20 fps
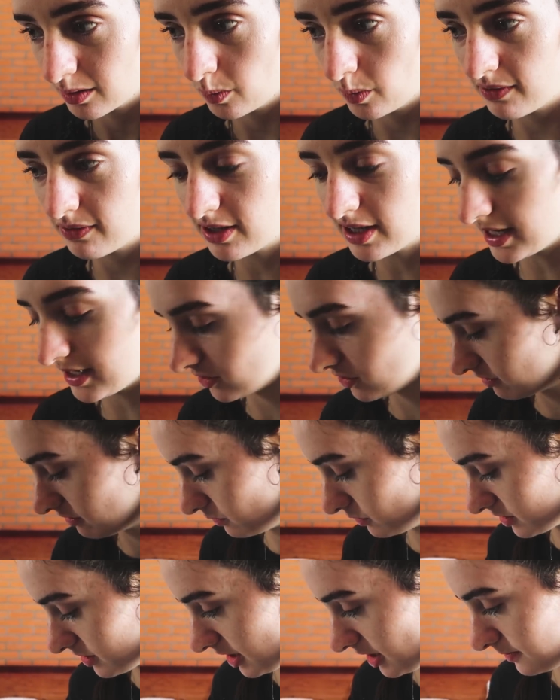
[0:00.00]
We've
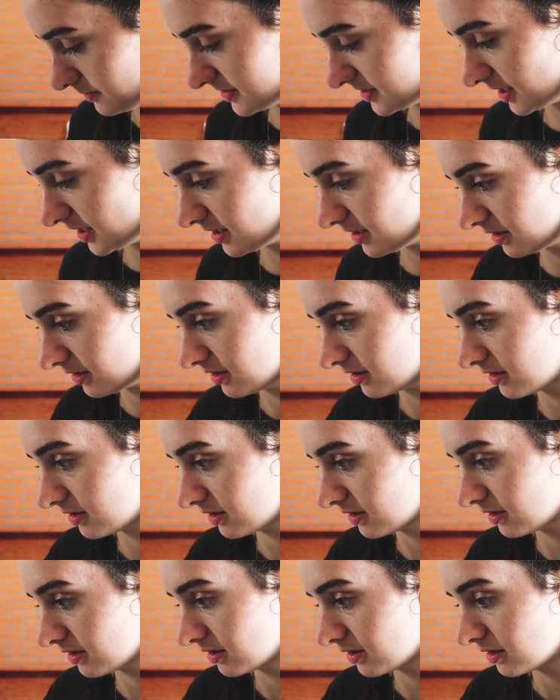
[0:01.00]
literally, what time is it?
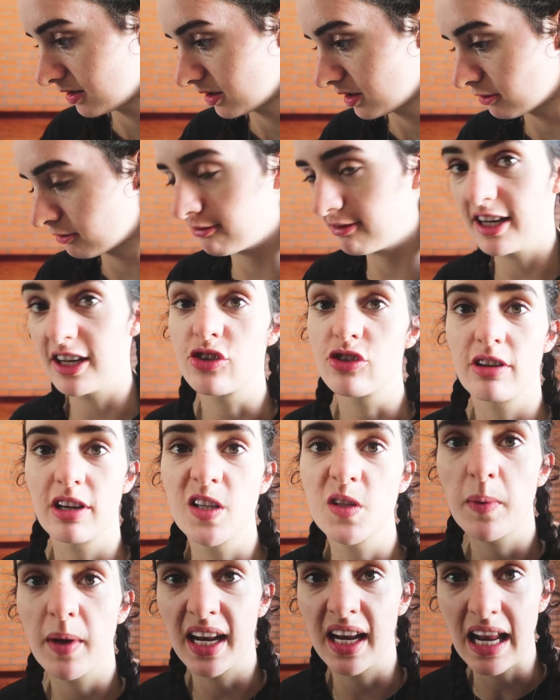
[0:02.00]
We've
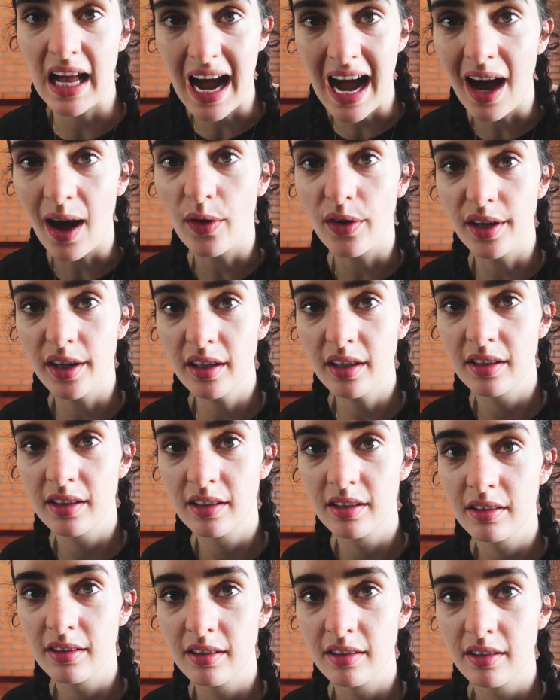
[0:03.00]
literally spent an hour
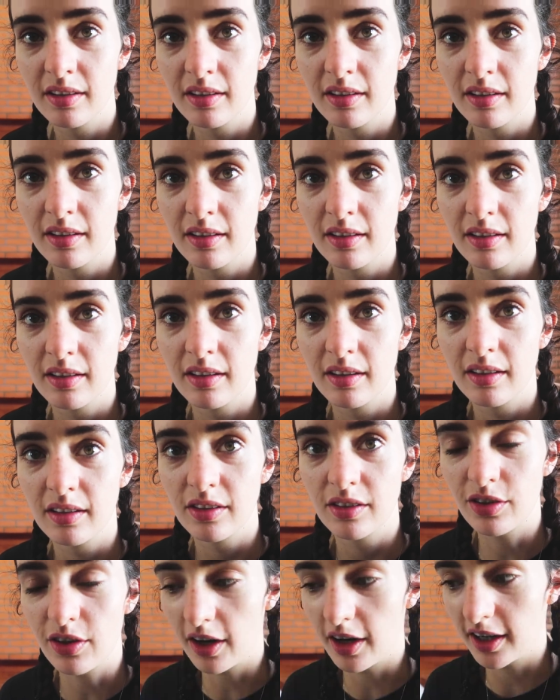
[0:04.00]

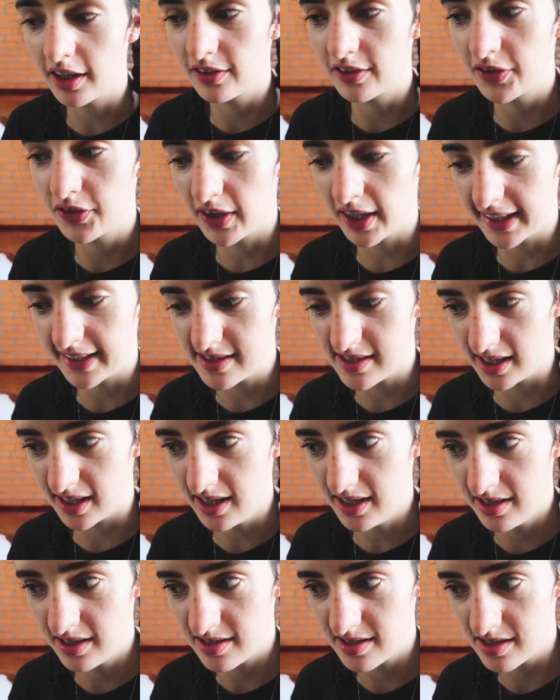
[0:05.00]
trying to fix
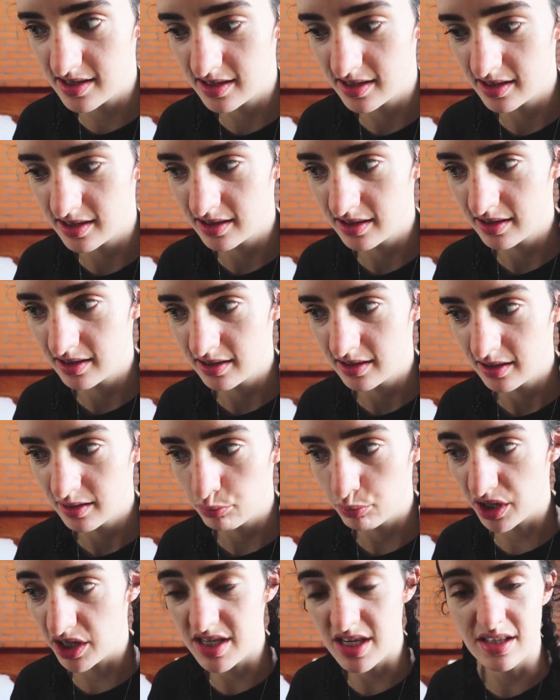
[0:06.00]
this
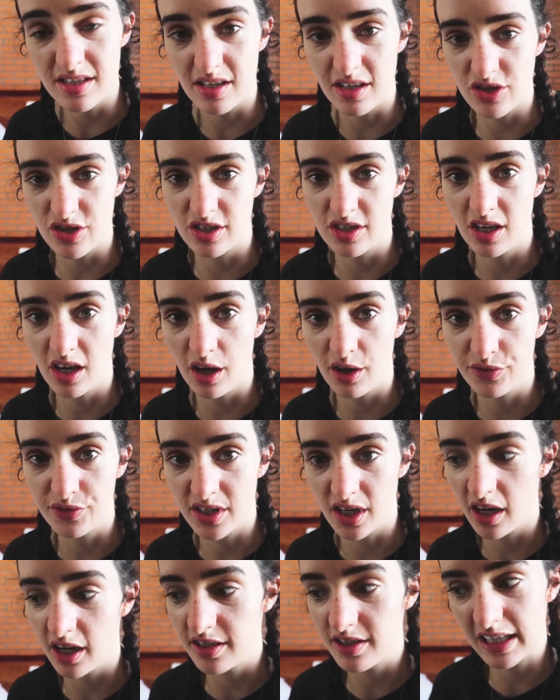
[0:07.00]
because it's such a
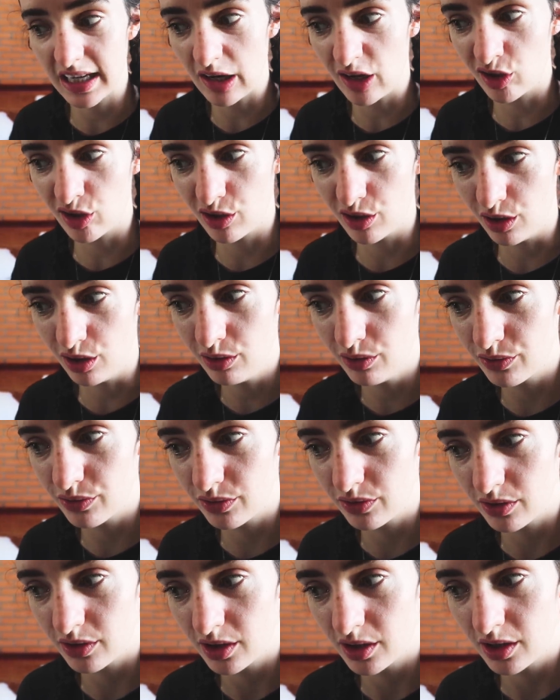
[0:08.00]
tough tire to get on and
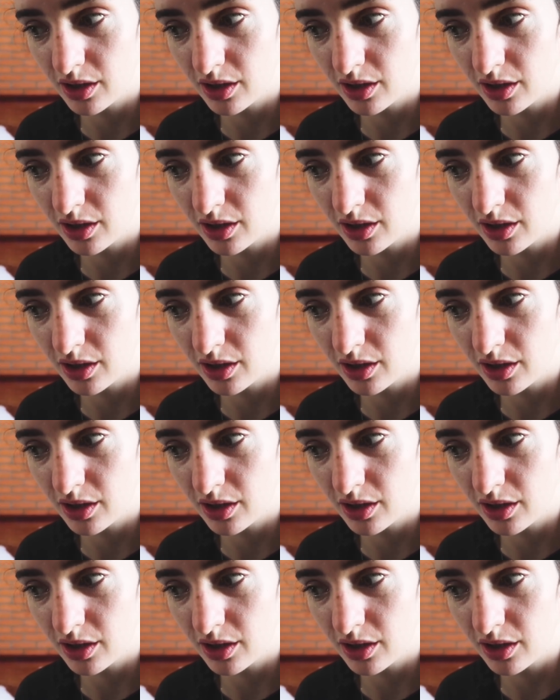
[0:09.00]
off.